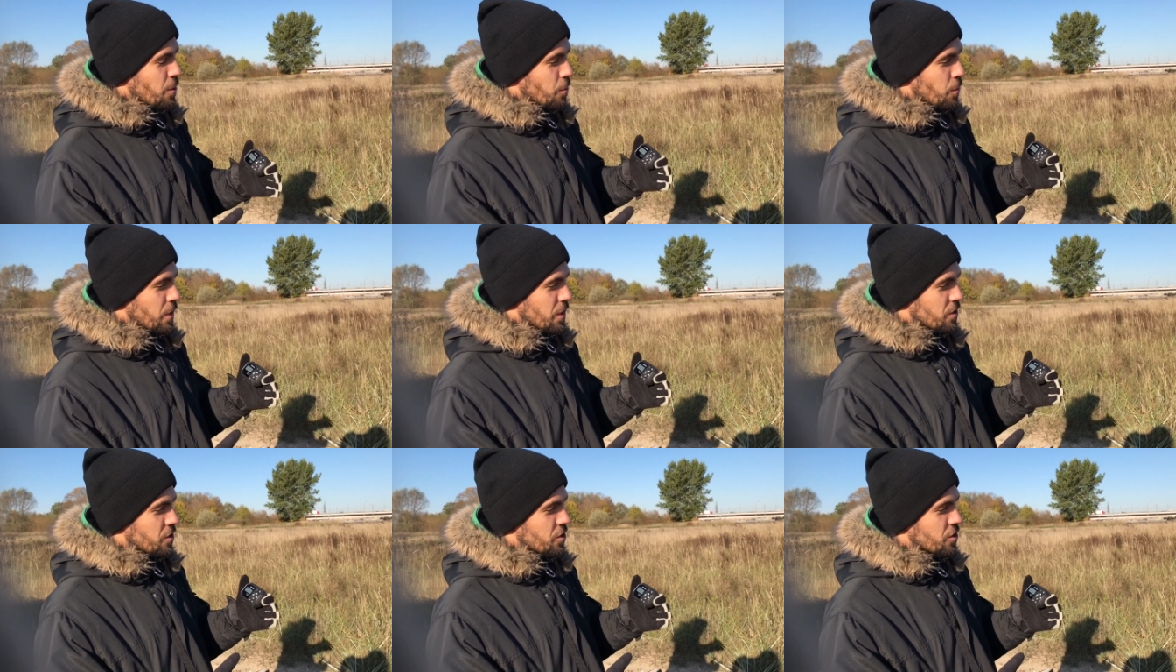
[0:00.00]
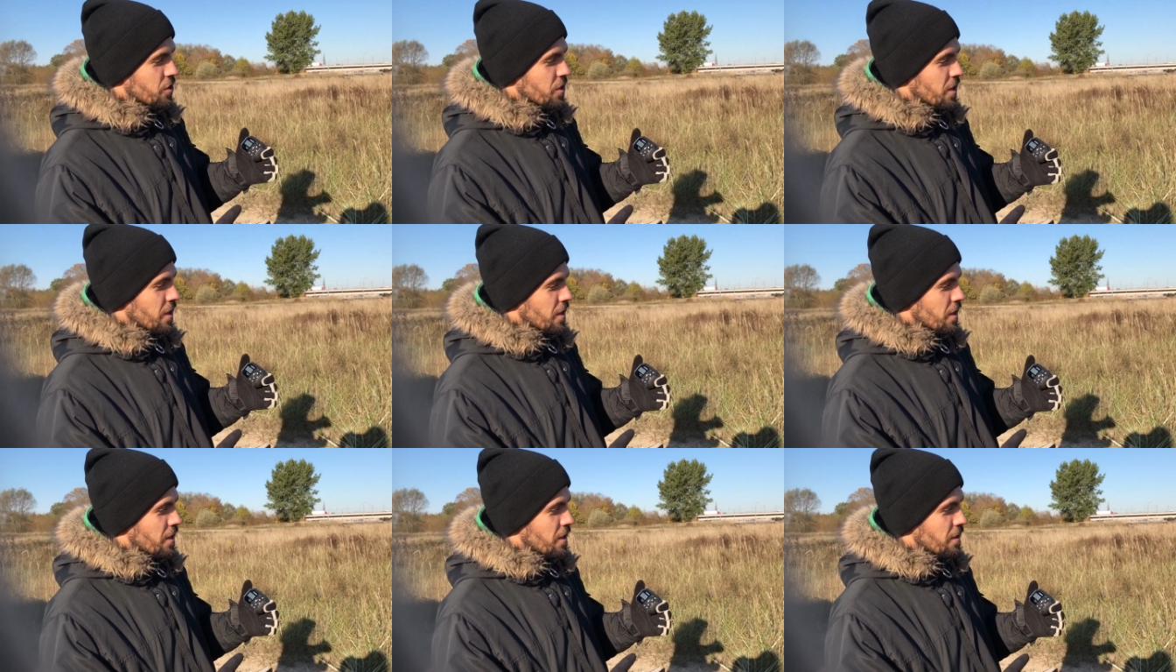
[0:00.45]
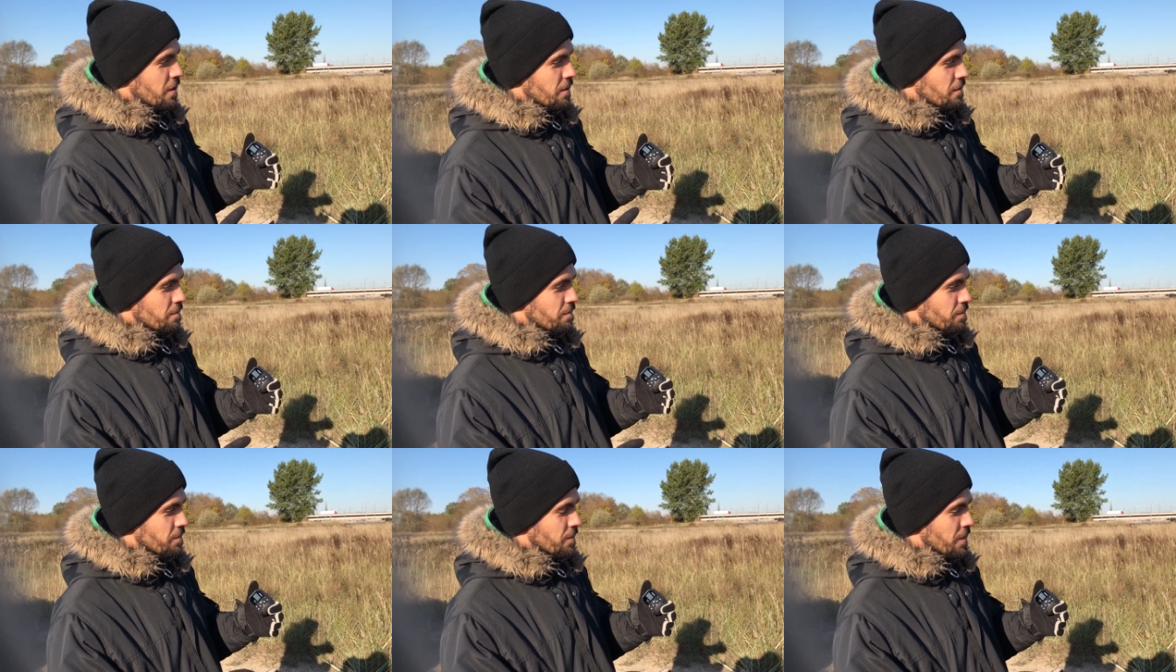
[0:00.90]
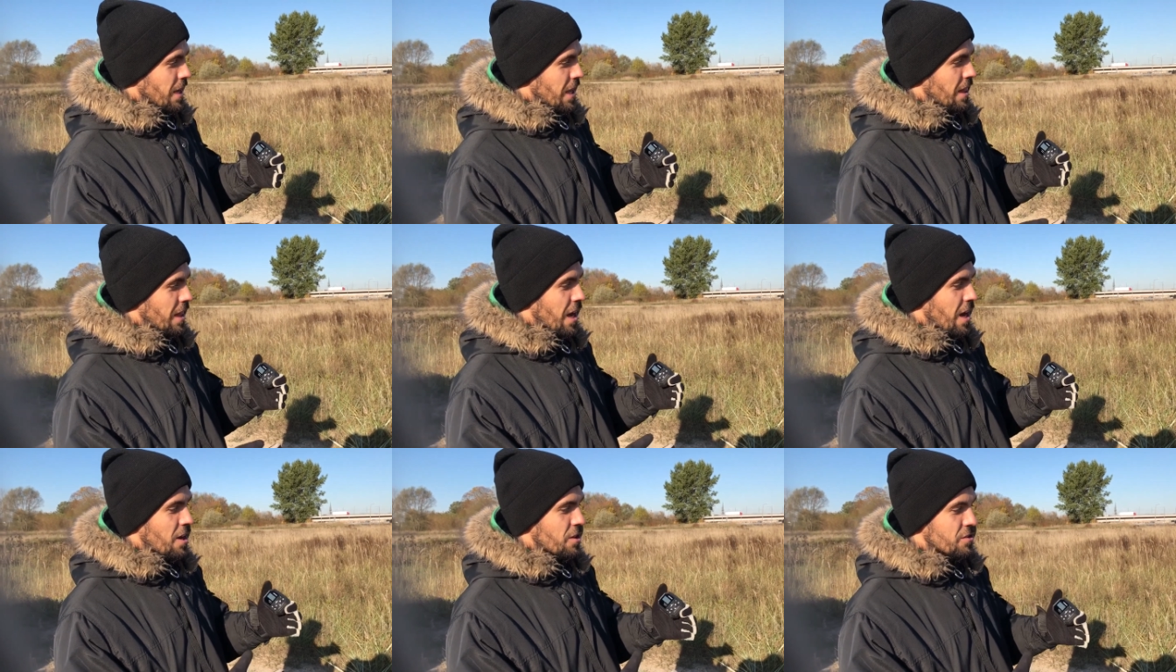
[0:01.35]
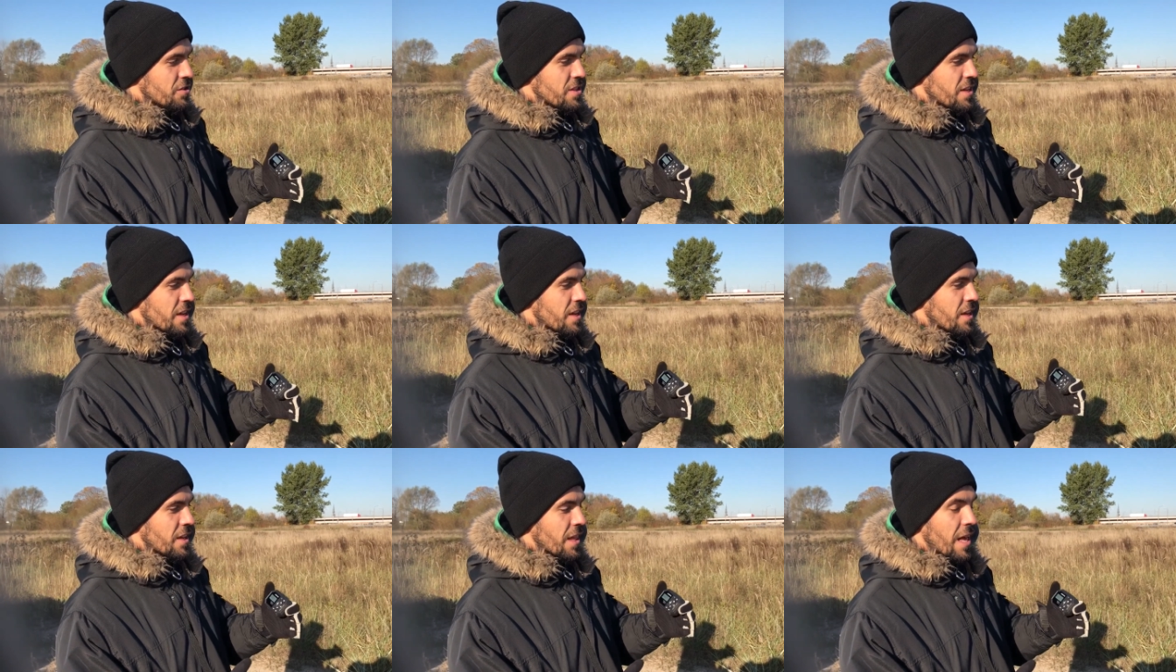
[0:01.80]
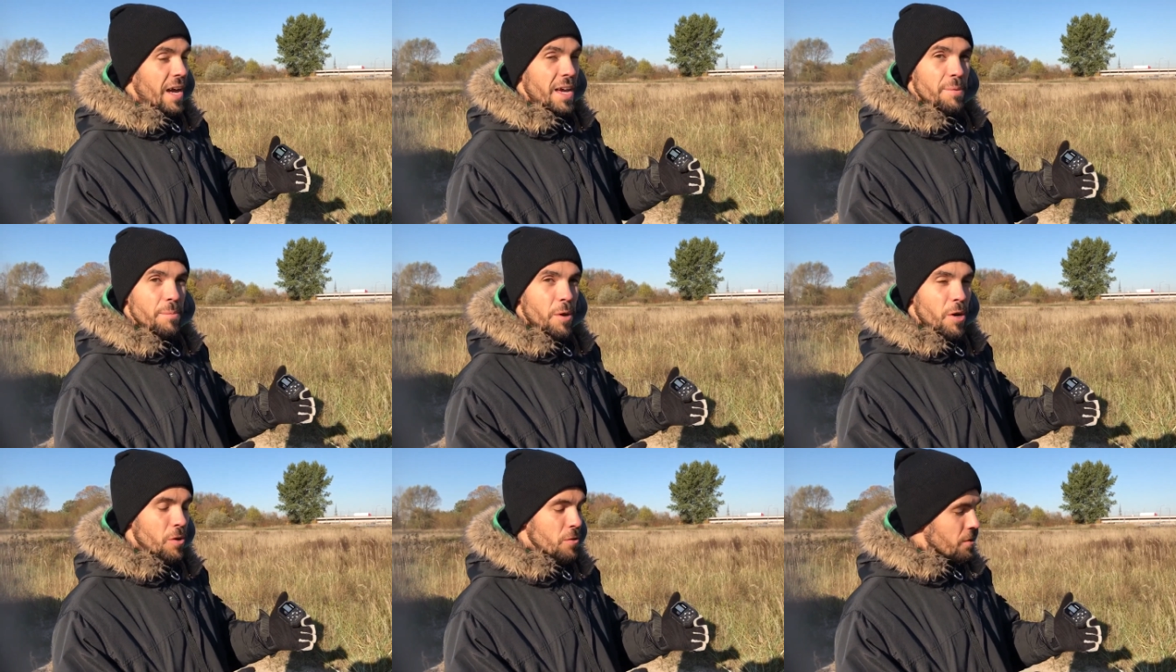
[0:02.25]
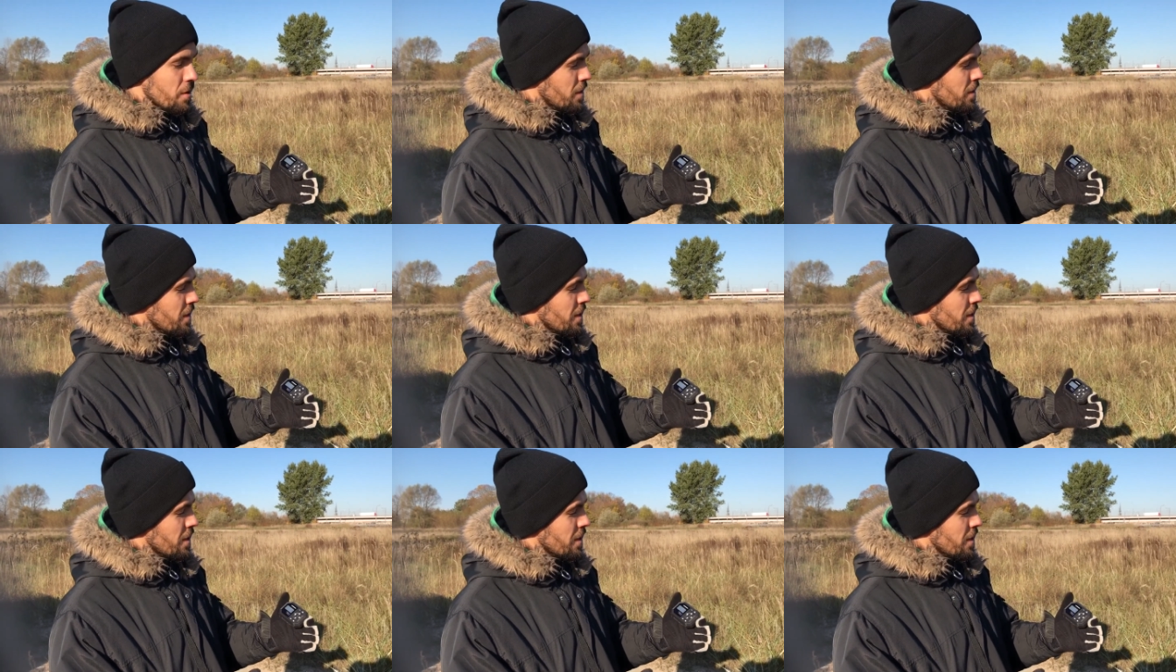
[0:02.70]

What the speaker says: which allows the line mode.